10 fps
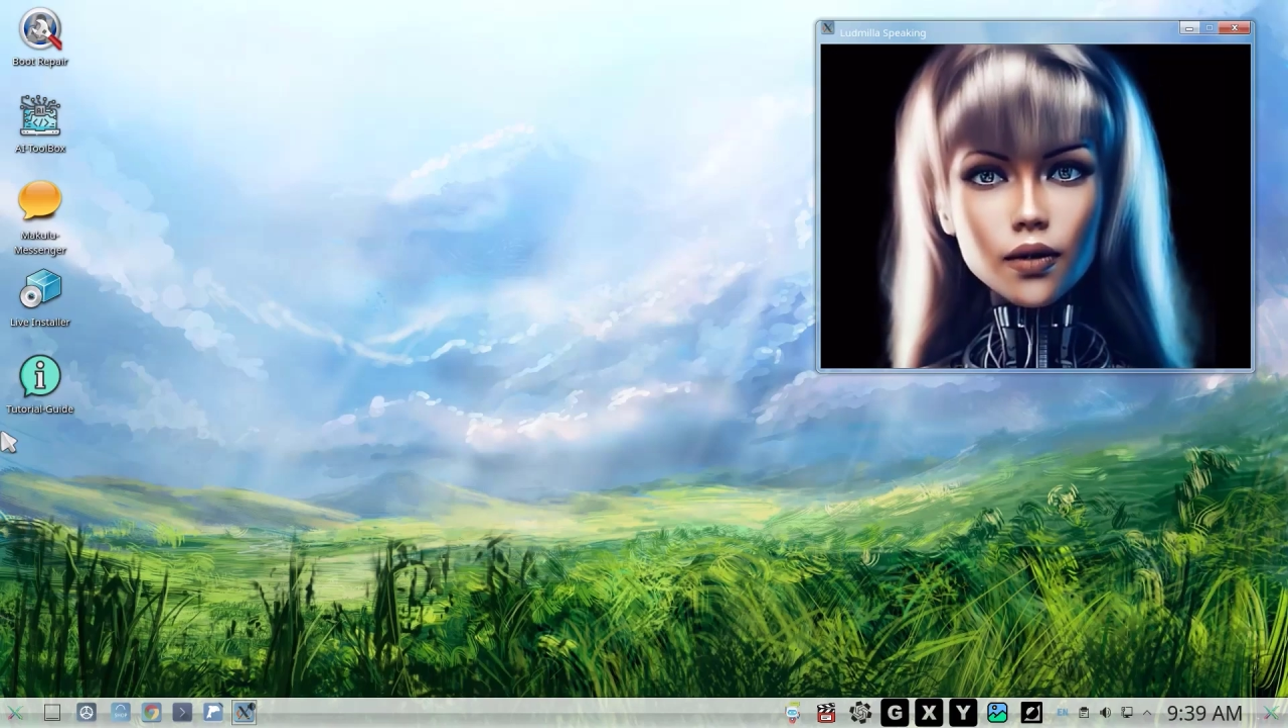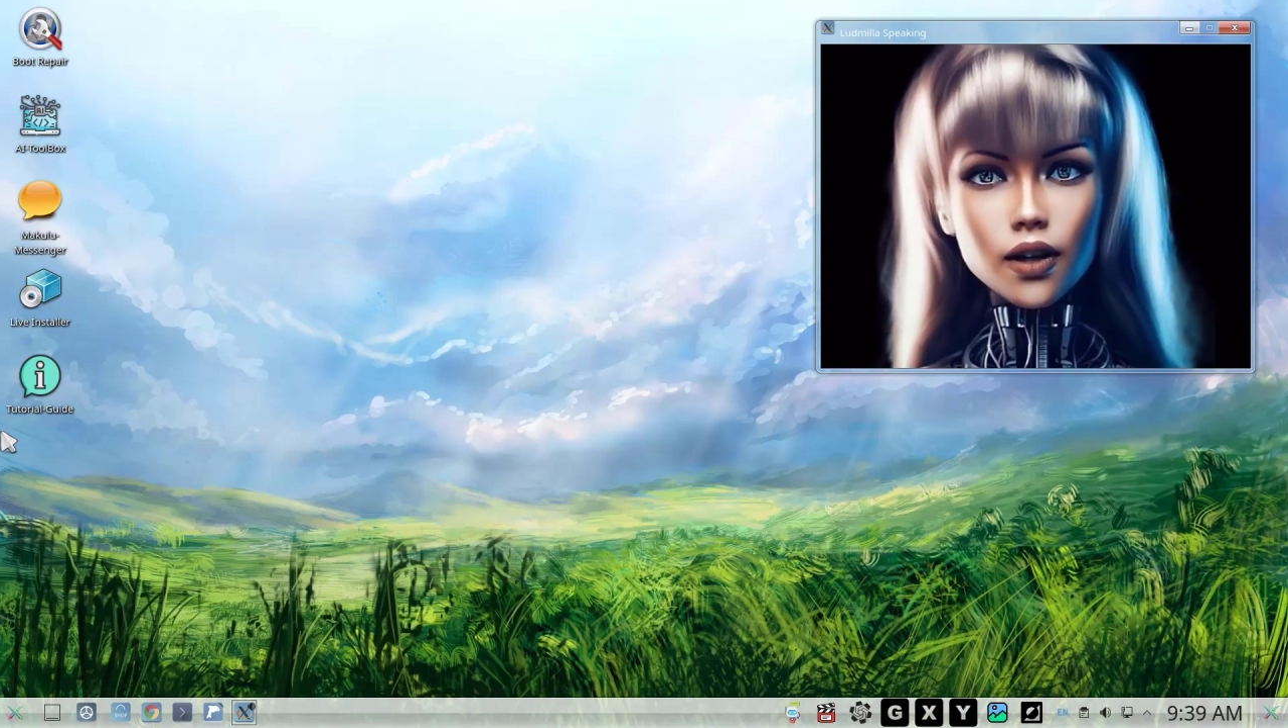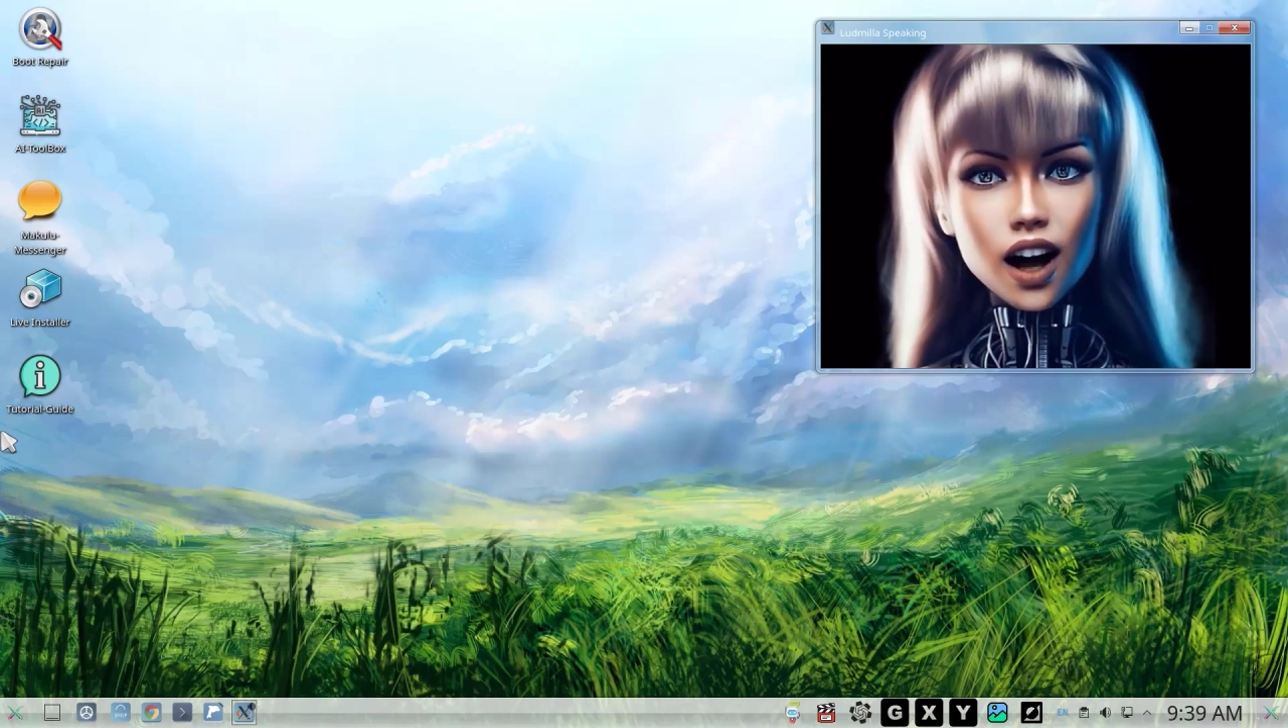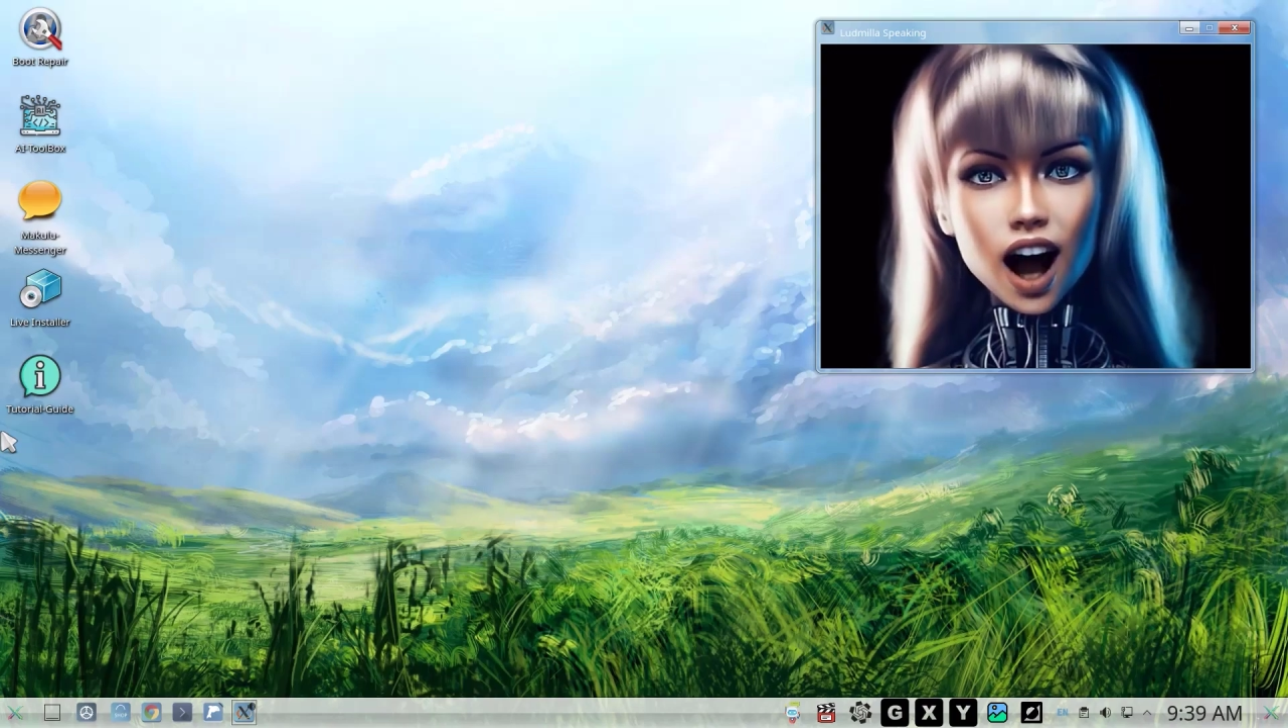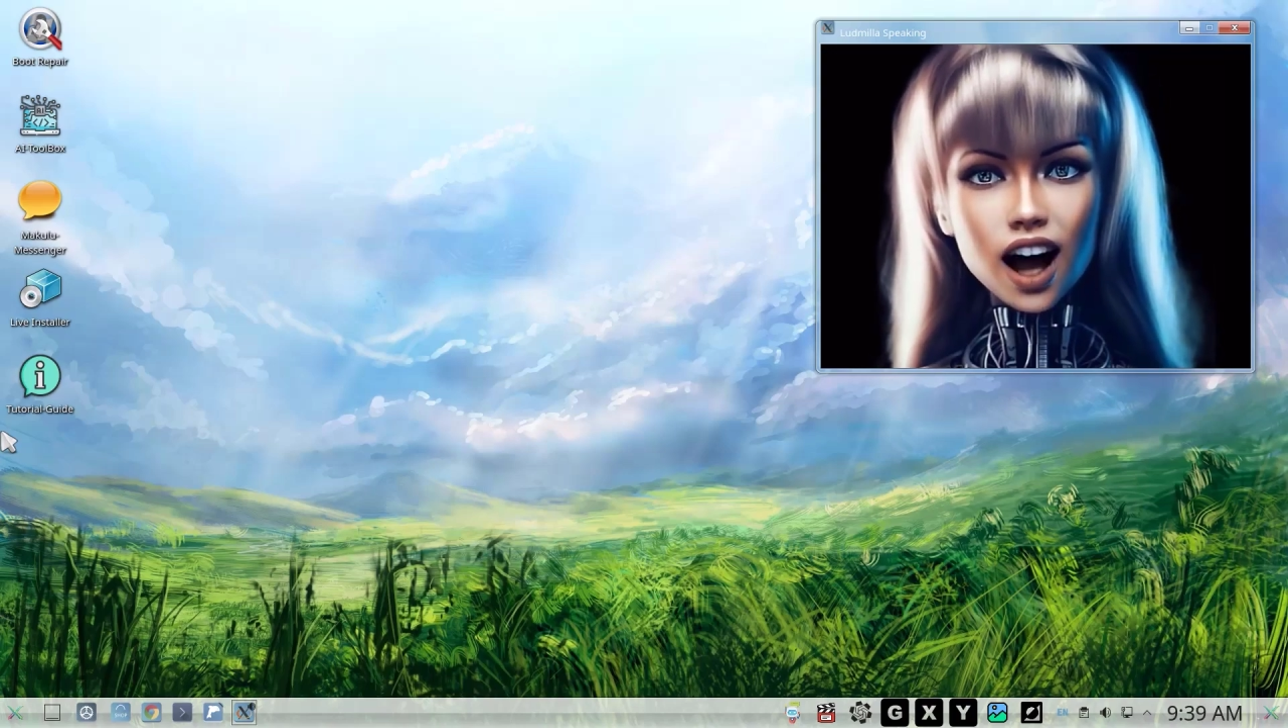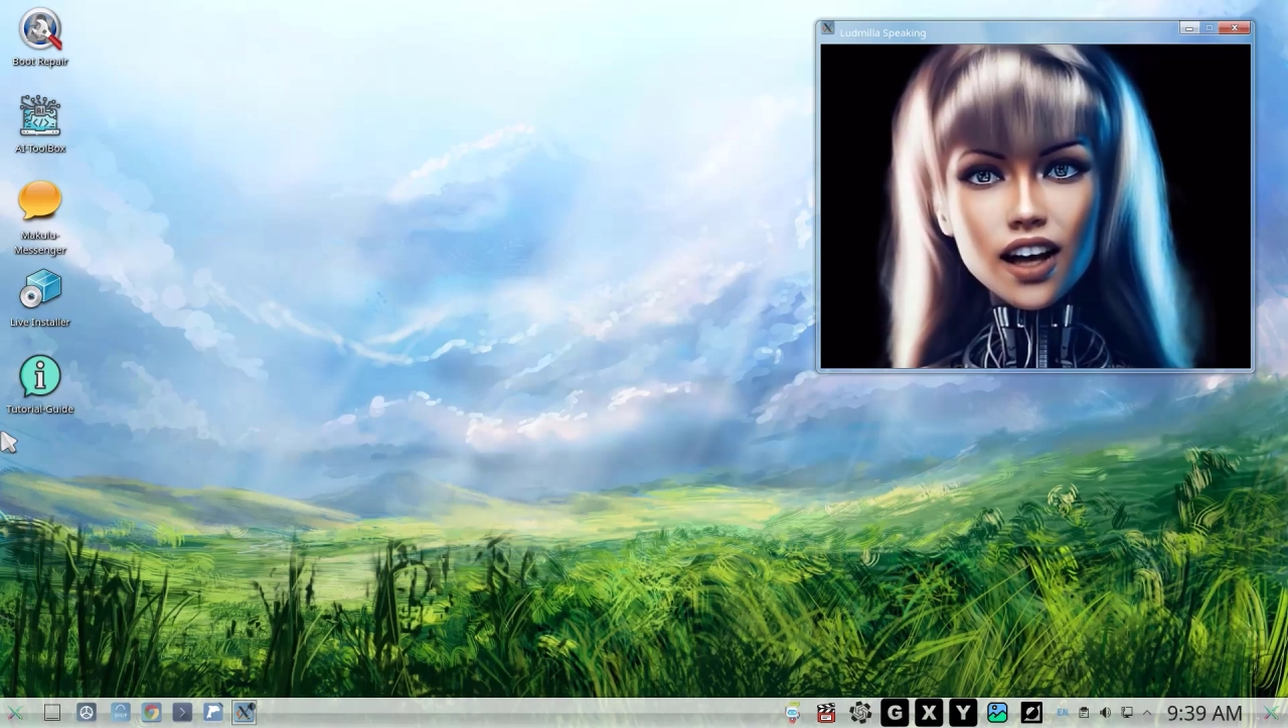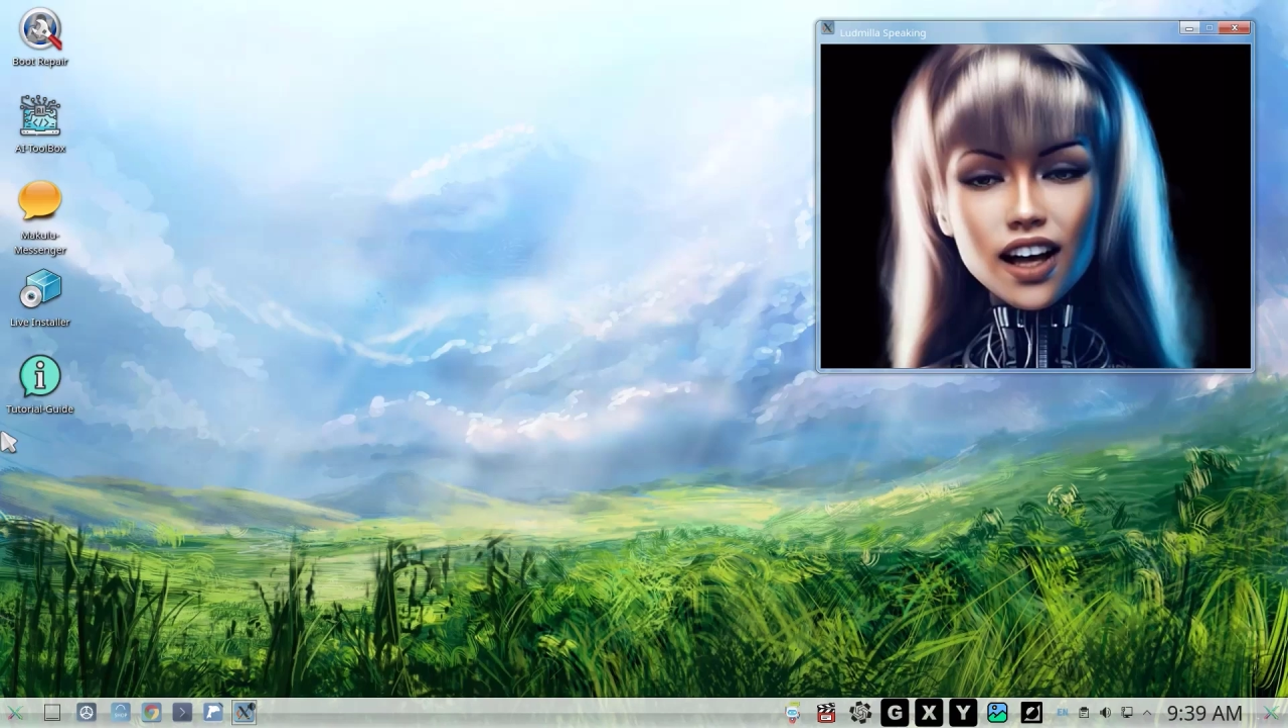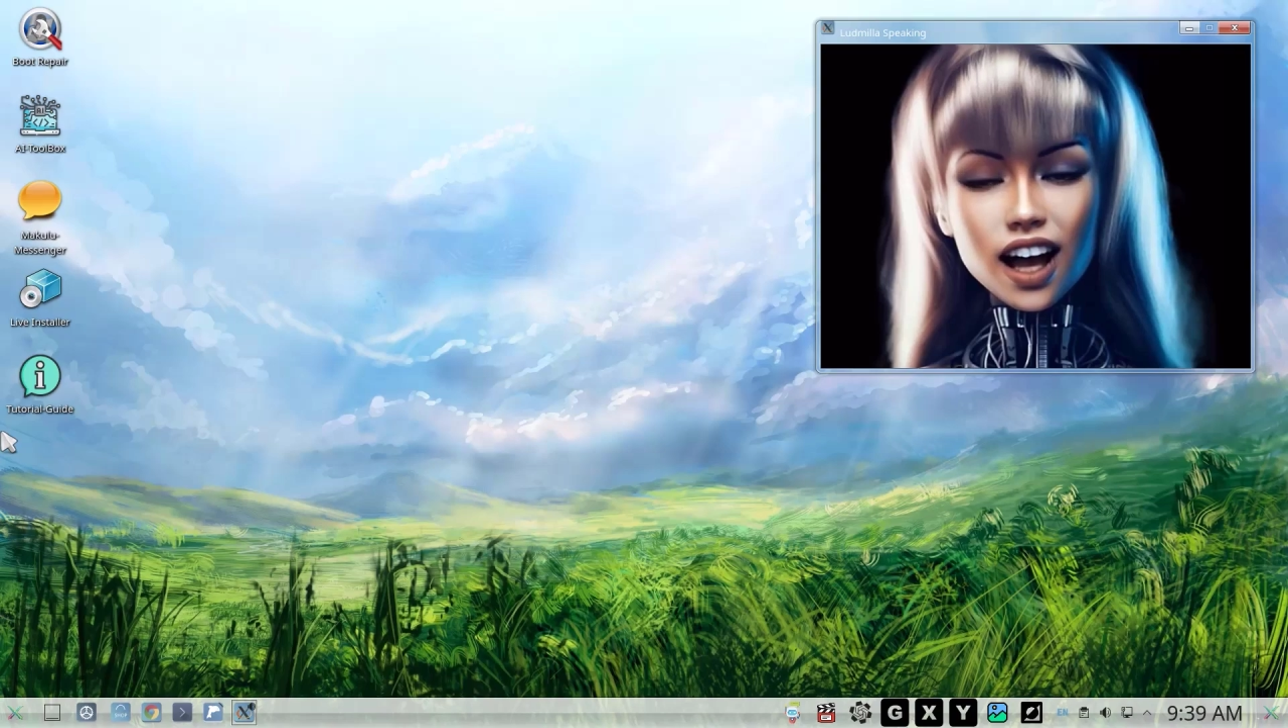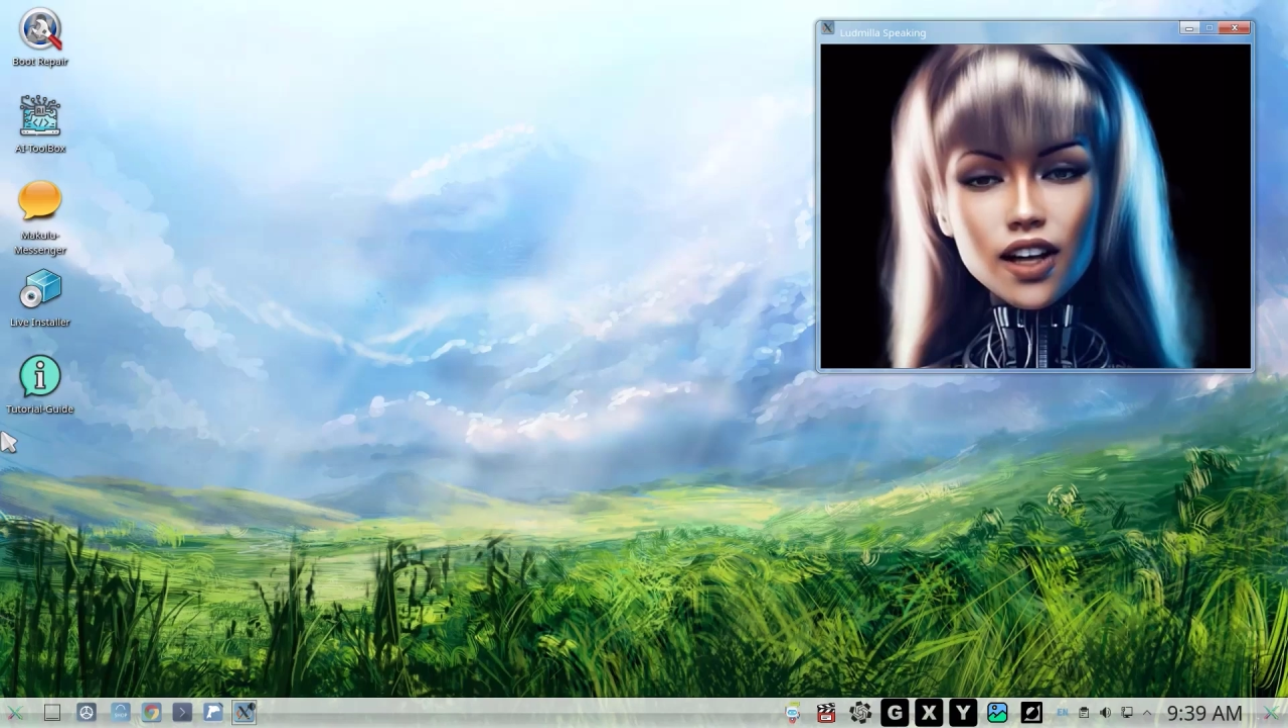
might not fully